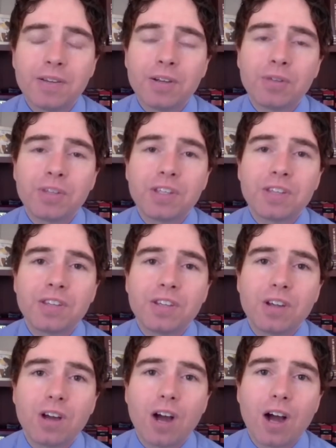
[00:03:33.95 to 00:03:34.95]
You know,
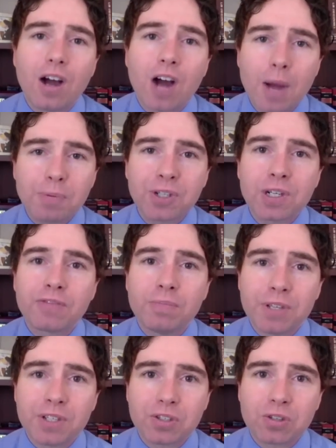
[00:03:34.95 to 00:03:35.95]
the option of
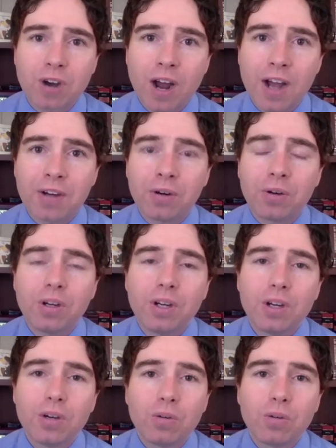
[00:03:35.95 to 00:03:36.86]
a mistrial